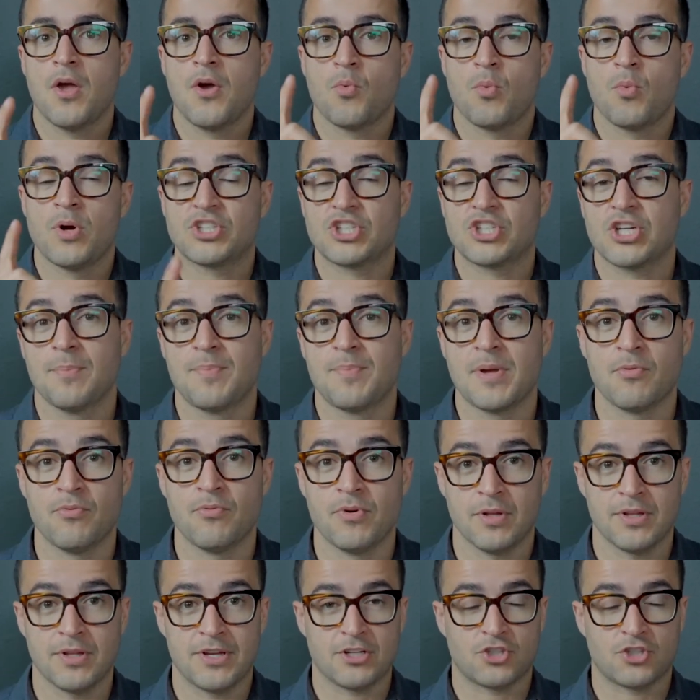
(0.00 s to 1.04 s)
which could be
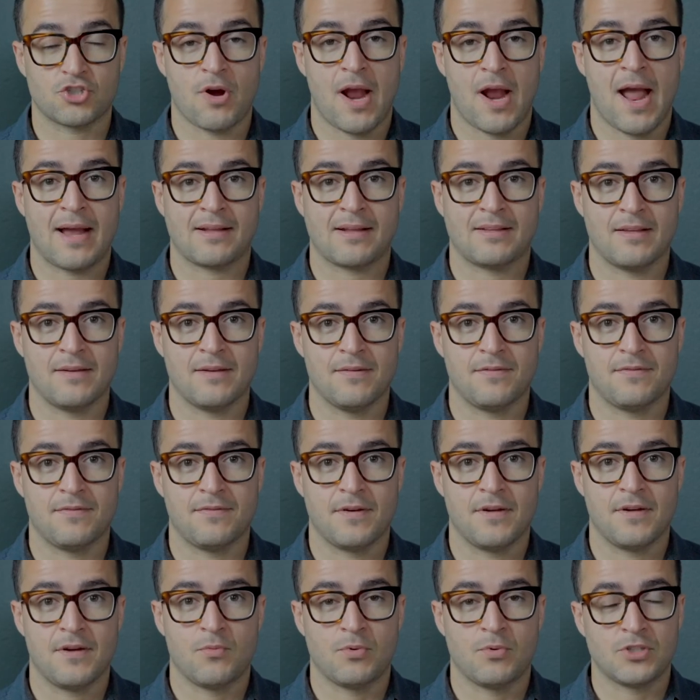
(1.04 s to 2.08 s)
really attractive,
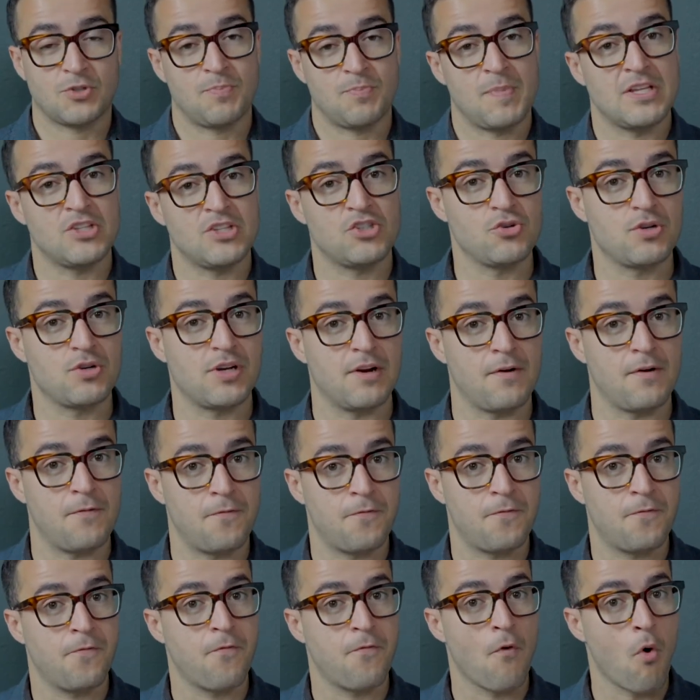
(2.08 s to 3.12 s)
which means you could
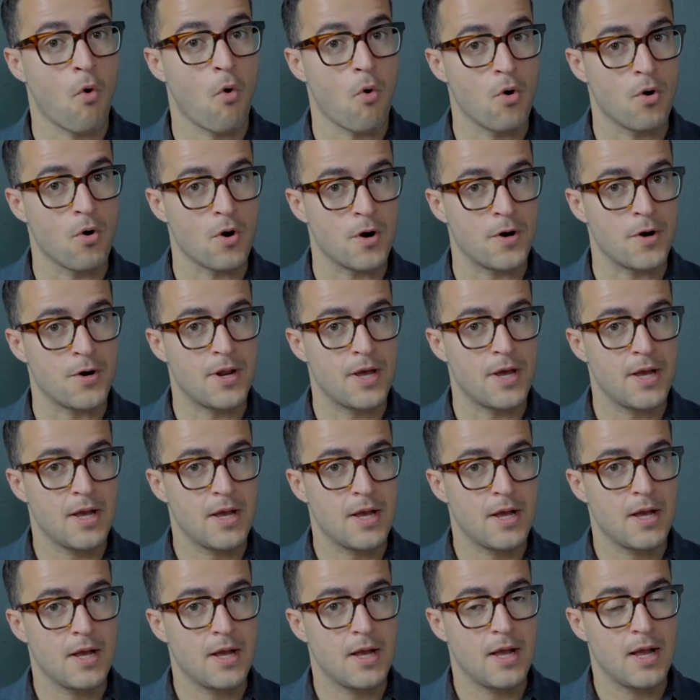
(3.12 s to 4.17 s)
afford
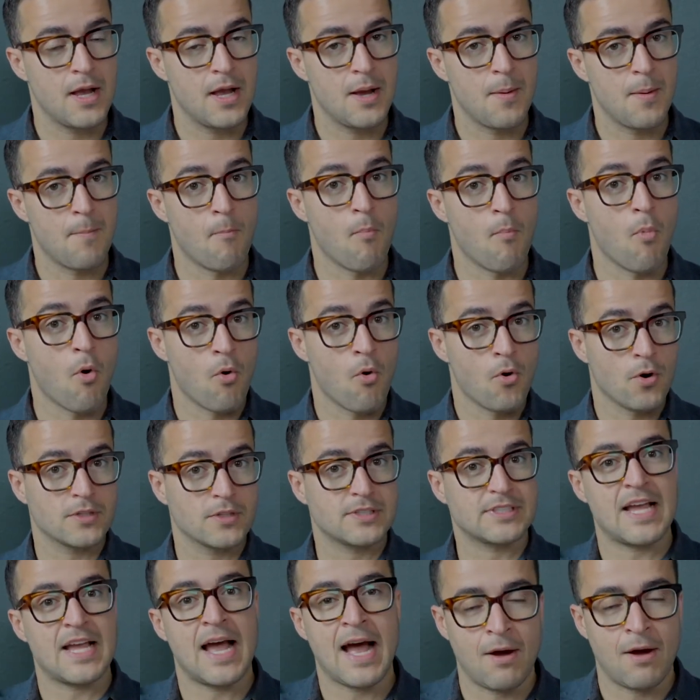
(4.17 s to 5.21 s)
more
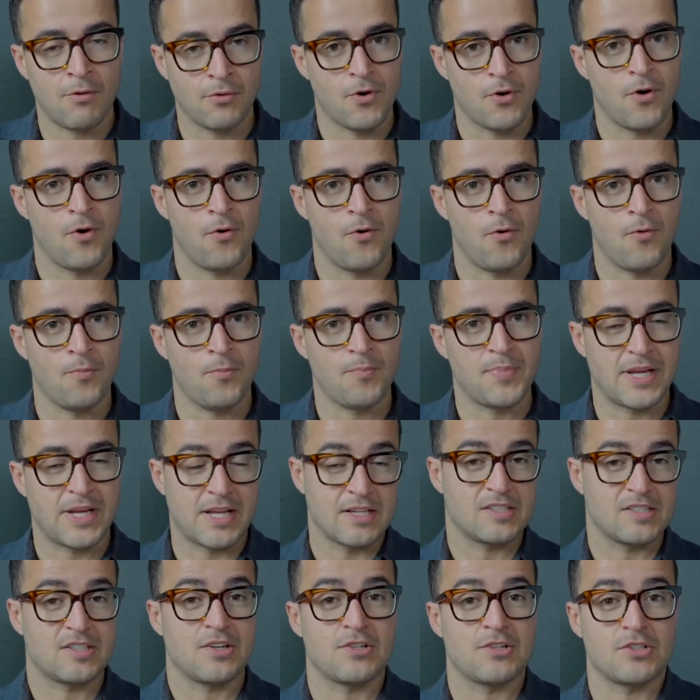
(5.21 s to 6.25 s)
townhome
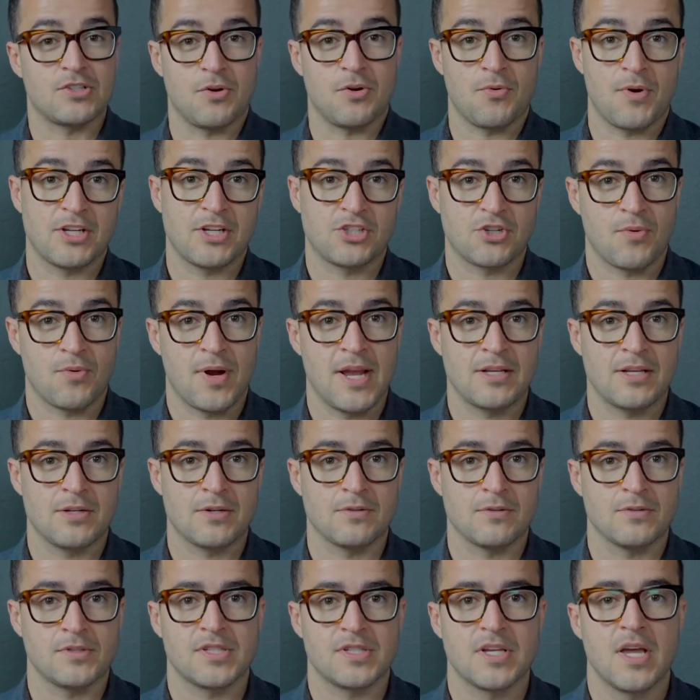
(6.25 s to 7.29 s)
because there's no HOA
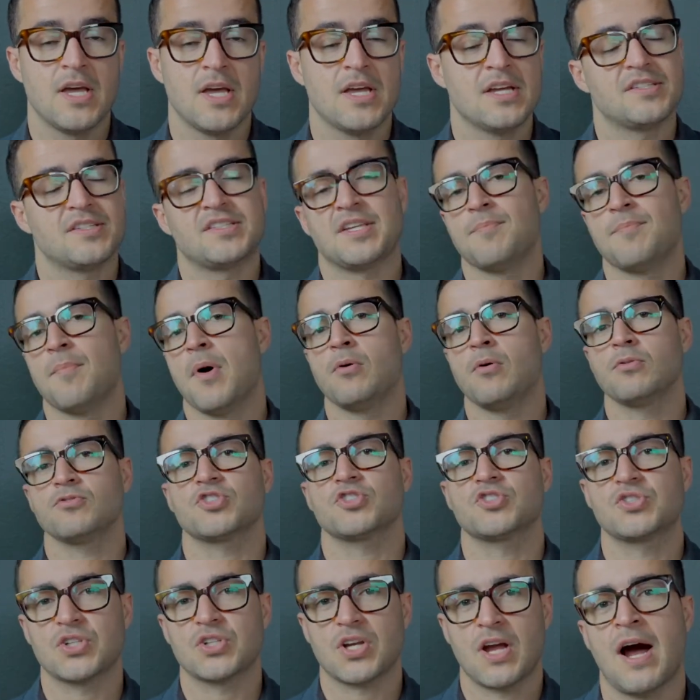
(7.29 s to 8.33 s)
dues. See,
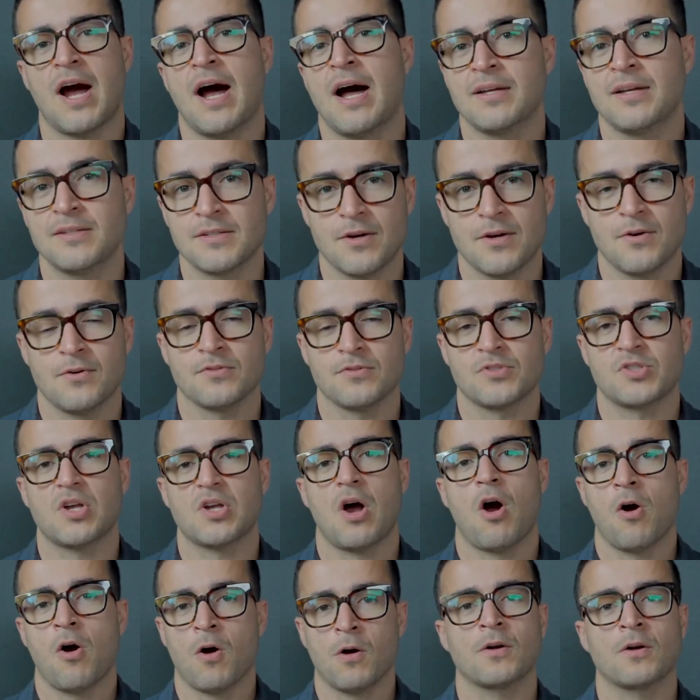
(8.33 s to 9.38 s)
most condos
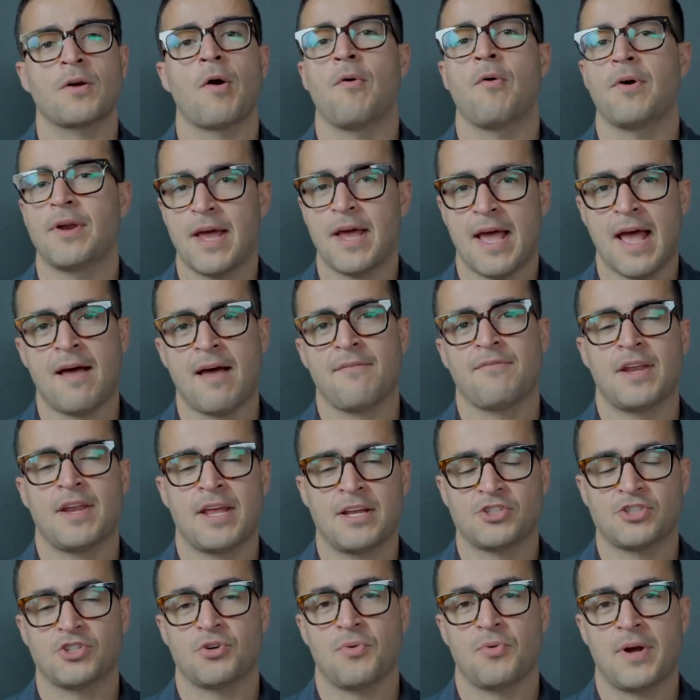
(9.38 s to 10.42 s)
are going to have an
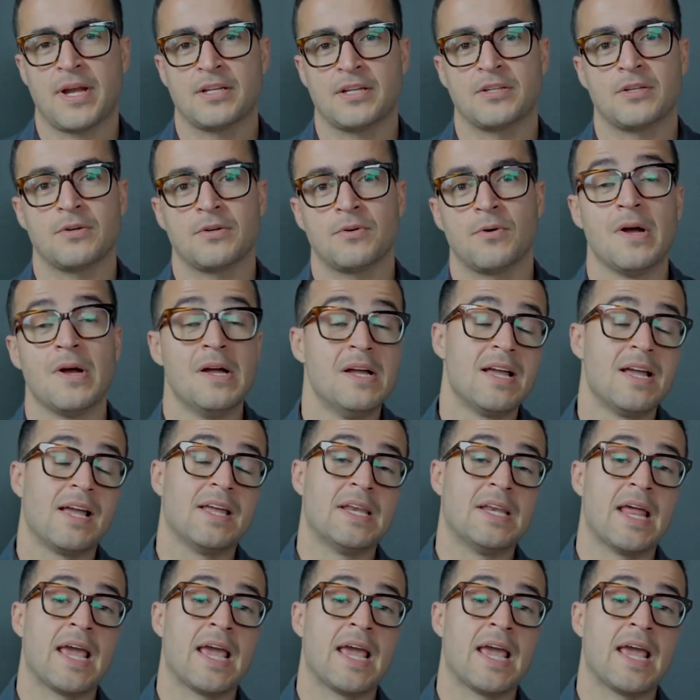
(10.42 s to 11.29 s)
HOA due. And